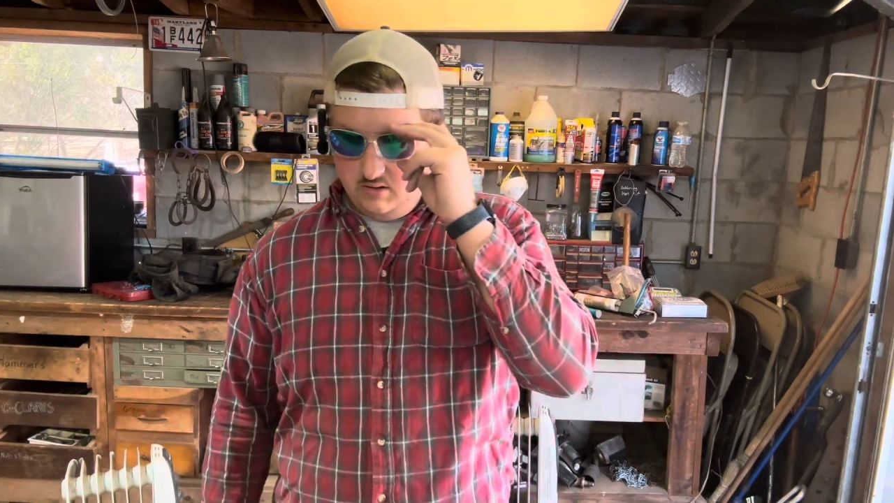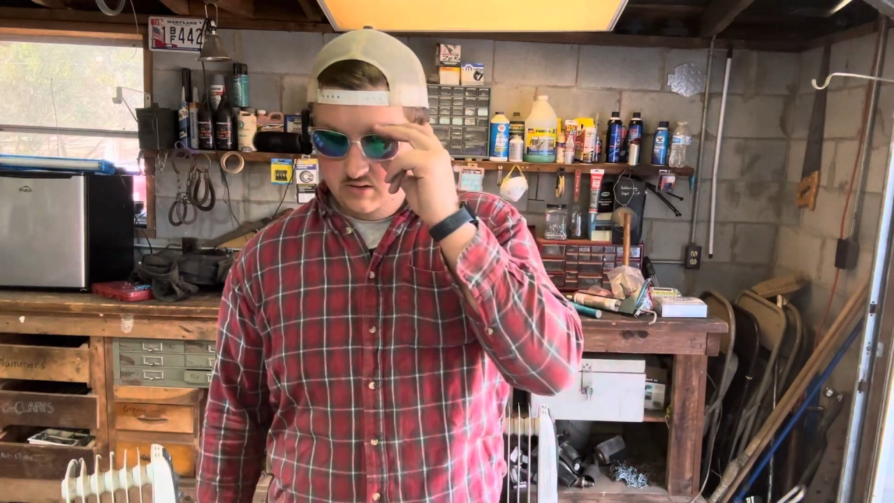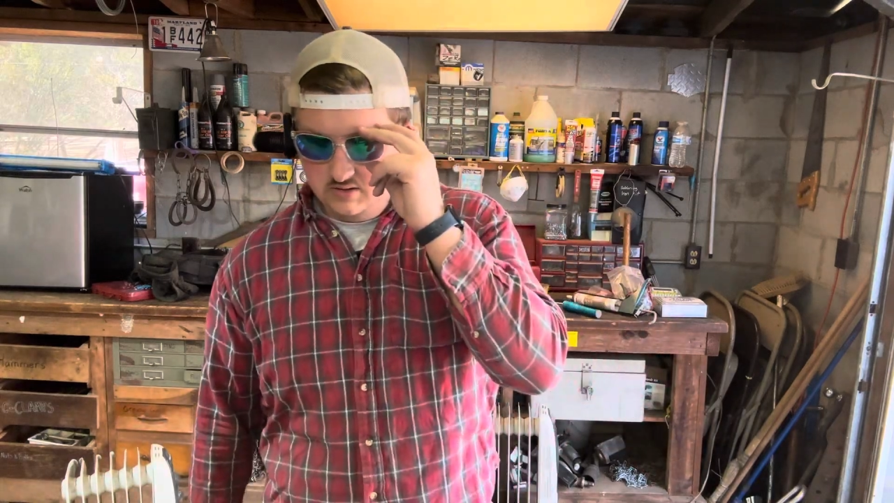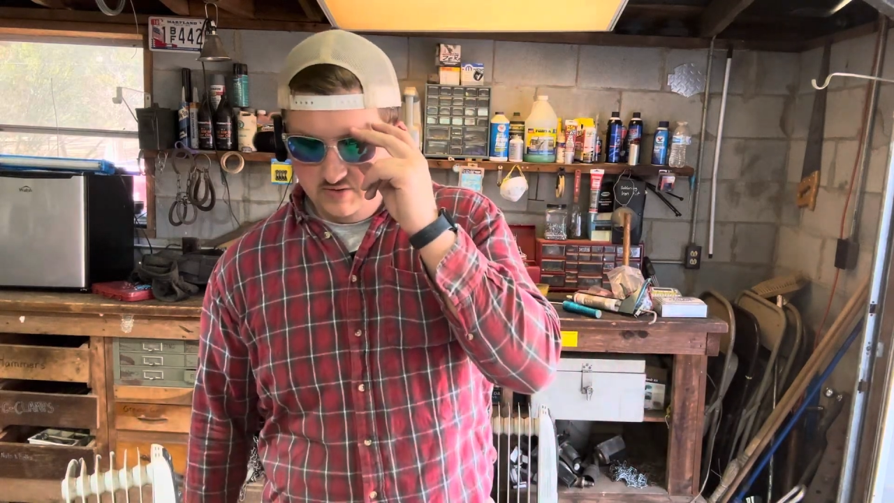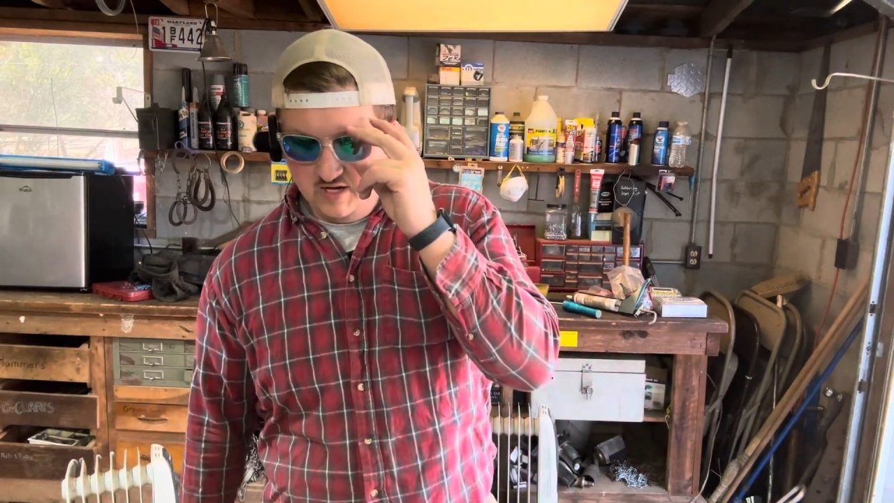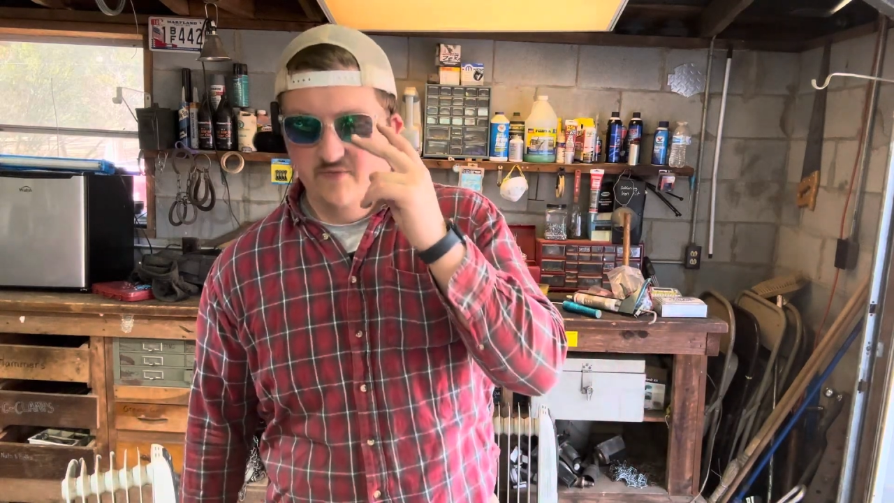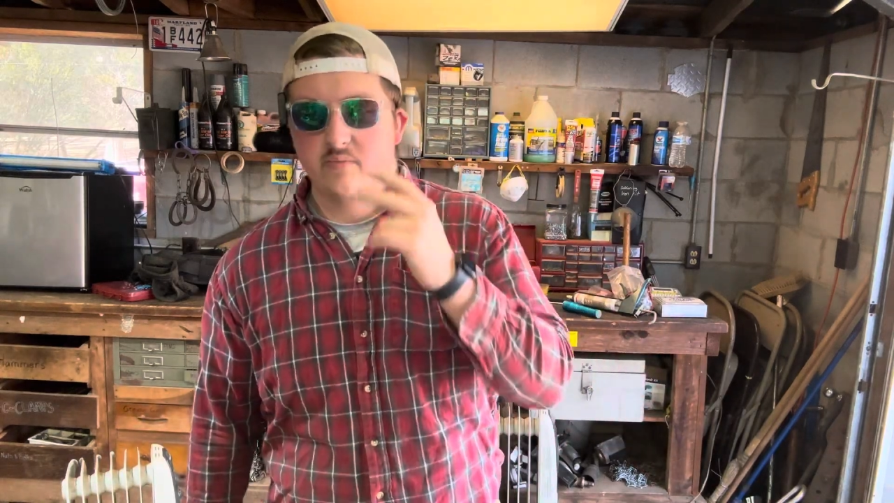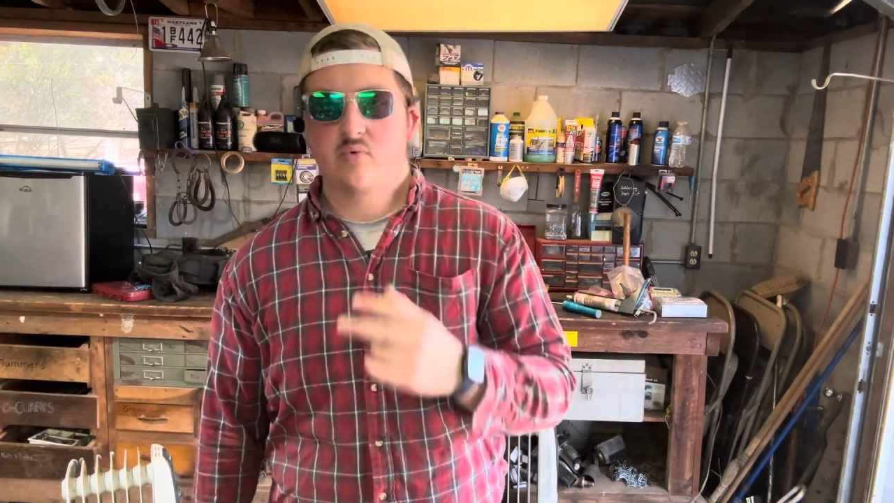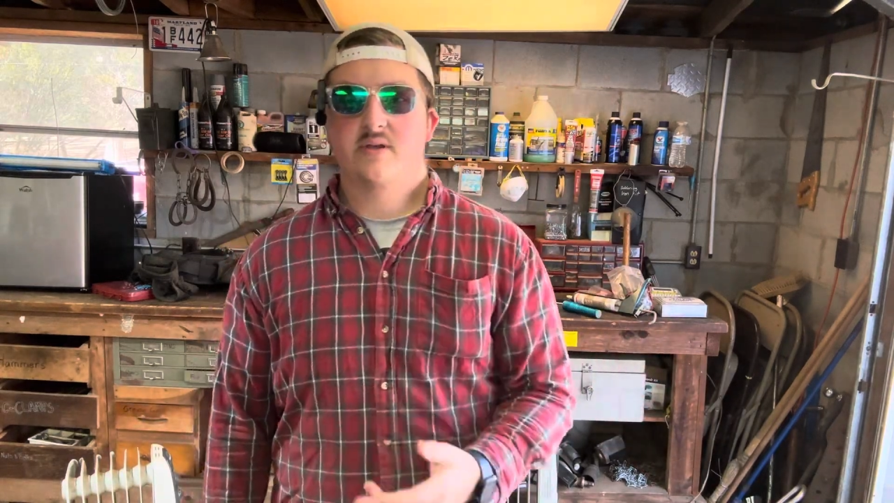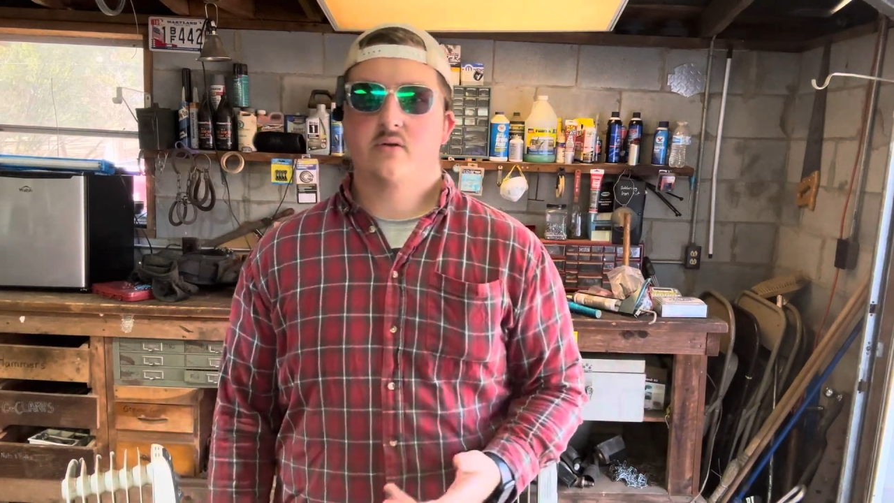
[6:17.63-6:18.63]
So definitely
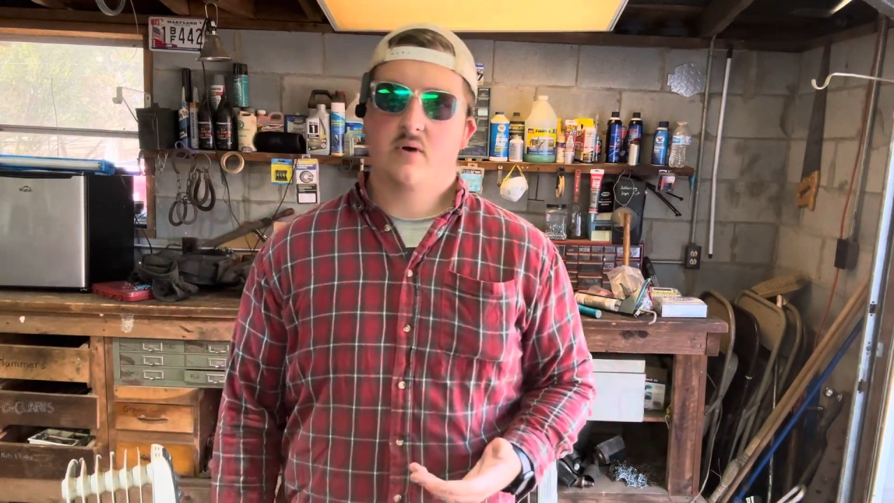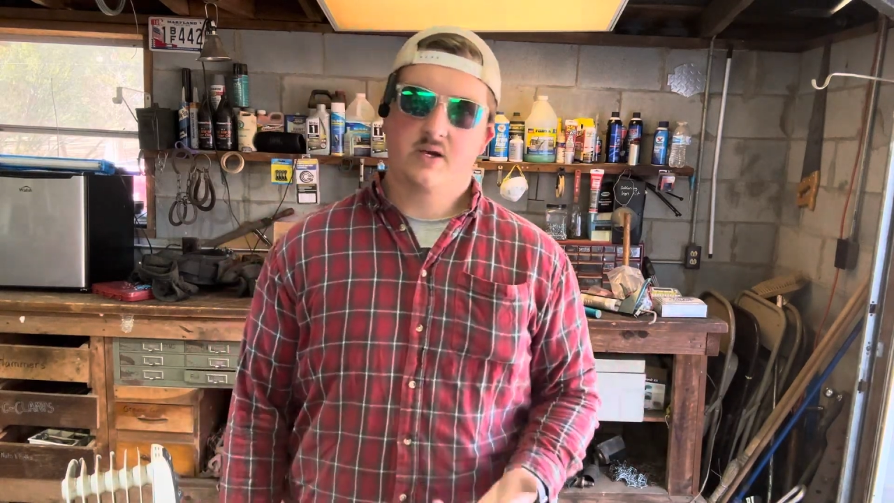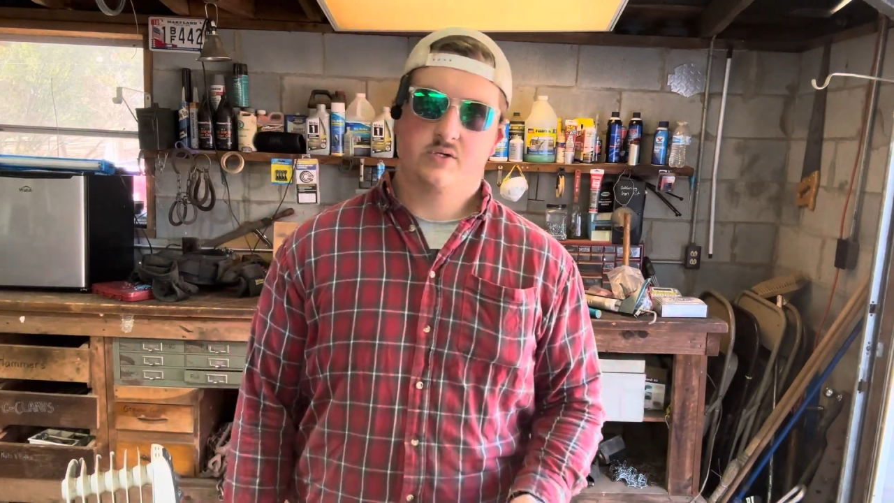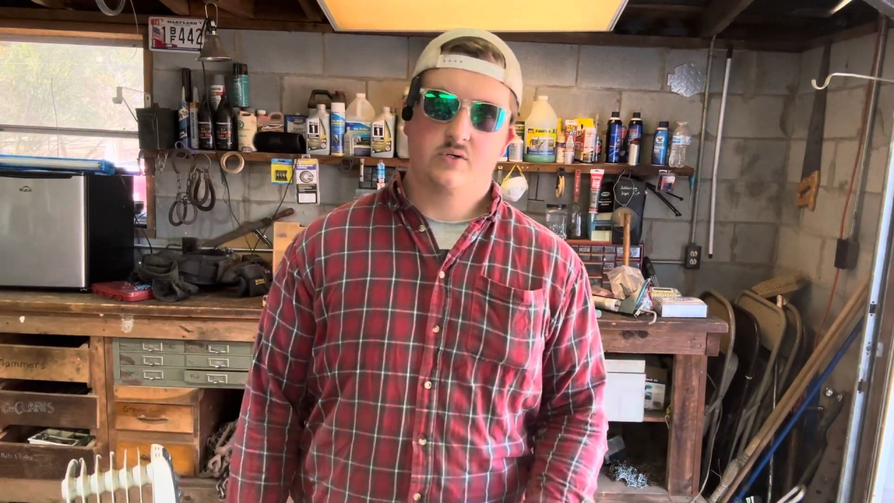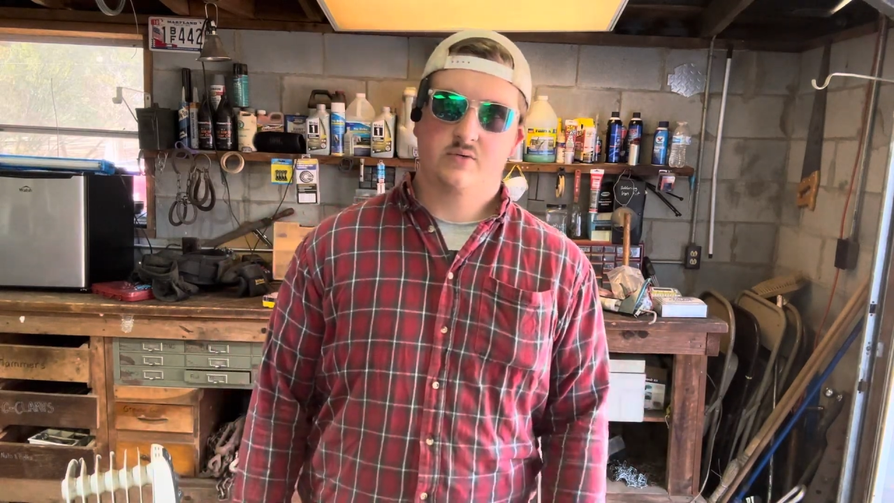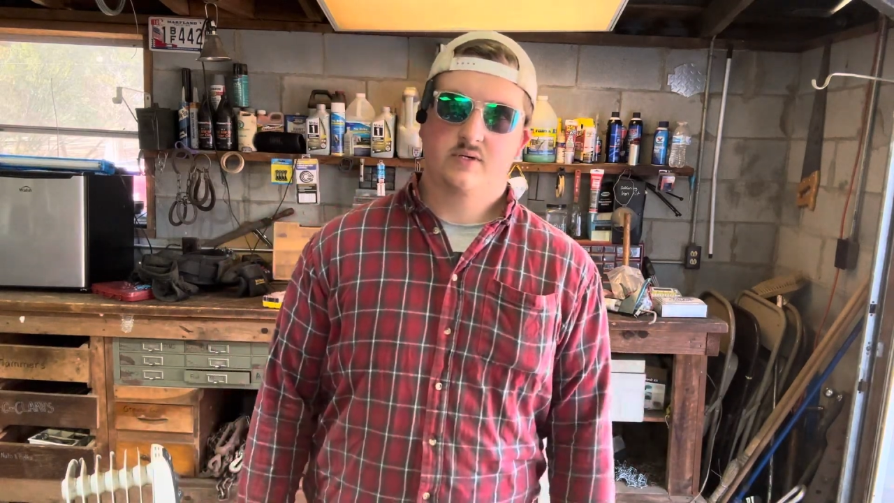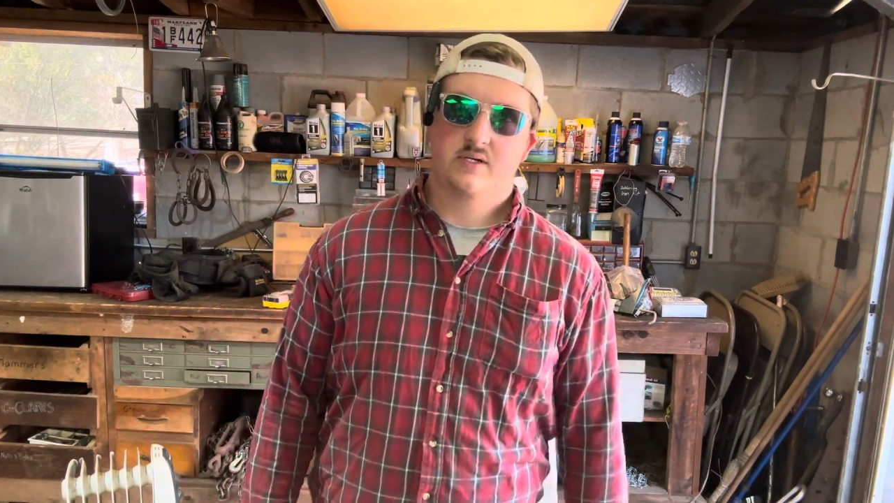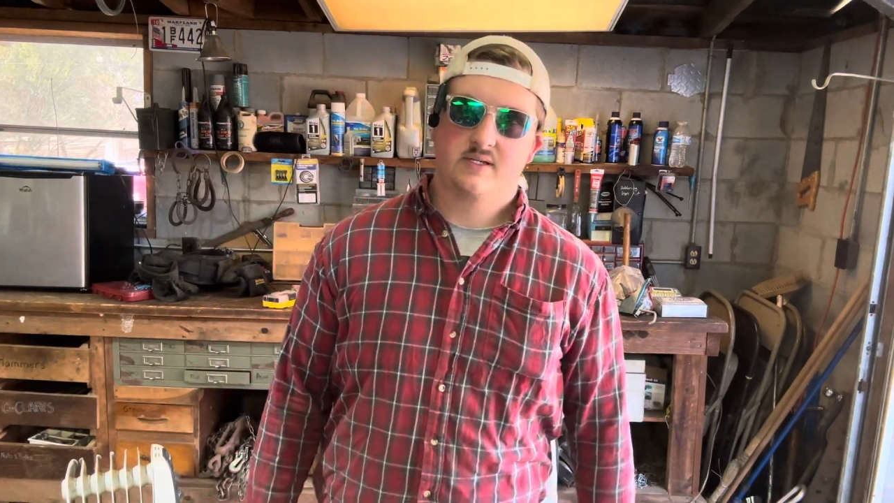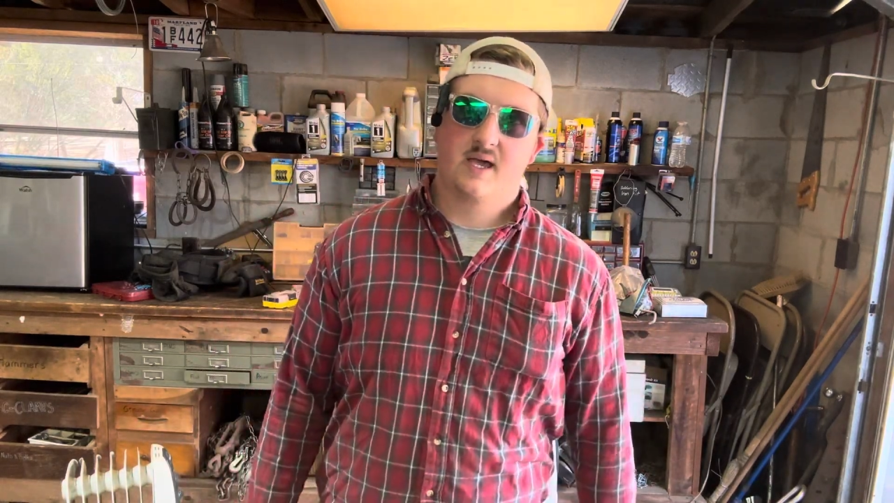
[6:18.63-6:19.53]
bring the right shoes because